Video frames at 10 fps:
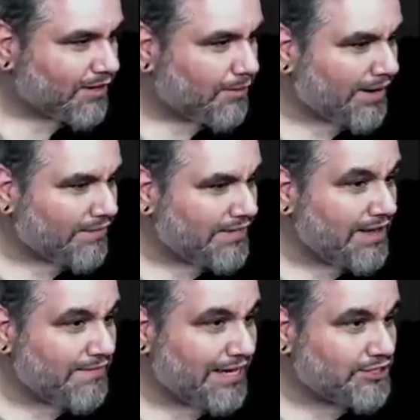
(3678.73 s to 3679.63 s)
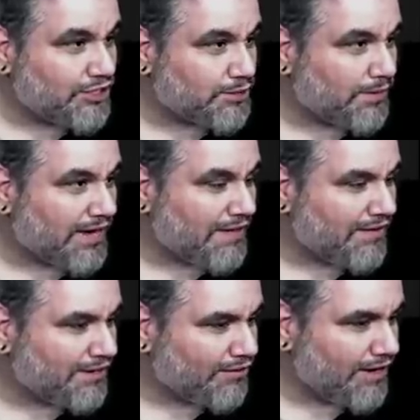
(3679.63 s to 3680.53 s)
Oh my god, if they if they actually just put an
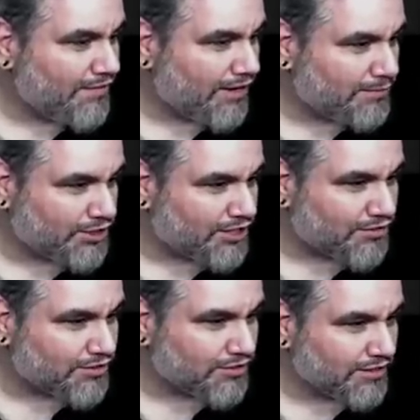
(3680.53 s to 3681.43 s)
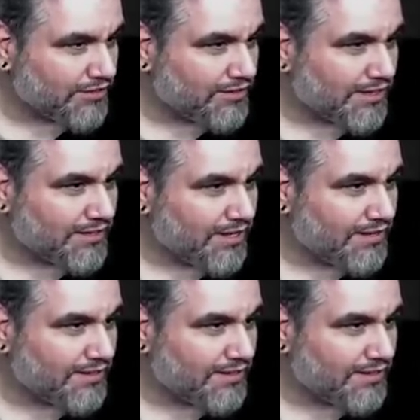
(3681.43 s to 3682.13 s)
Advent in the graveyard, I'm just gonna Torrential Gearhulk at the